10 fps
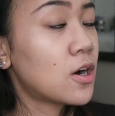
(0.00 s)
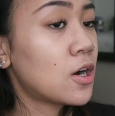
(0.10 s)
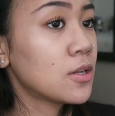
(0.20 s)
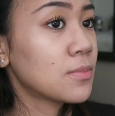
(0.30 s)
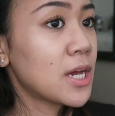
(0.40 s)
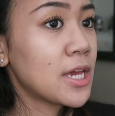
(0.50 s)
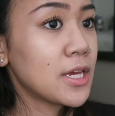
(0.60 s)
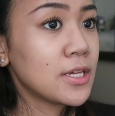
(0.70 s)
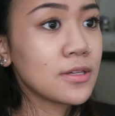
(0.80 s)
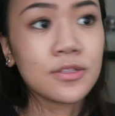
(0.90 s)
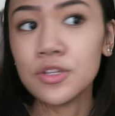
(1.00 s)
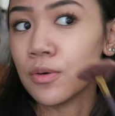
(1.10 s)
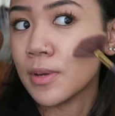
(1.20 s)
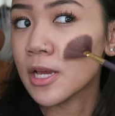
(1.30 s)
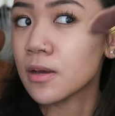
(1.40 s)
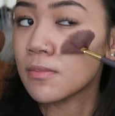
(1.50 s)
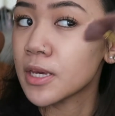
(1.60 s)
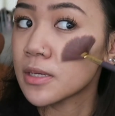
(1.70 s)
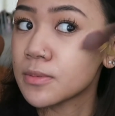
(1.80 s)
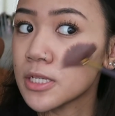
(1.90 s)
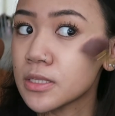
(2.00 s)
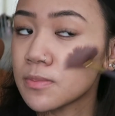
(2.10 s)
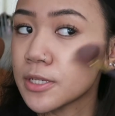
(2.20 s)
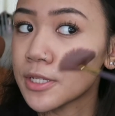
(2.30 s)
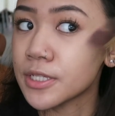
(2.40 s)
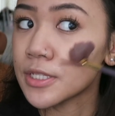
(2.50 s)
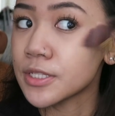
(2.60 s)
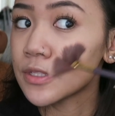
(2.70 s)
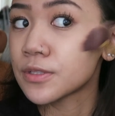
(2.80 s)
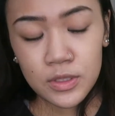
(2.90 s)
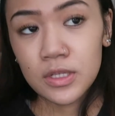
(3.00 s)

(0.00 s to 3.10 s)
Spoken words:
on my no makeup days because,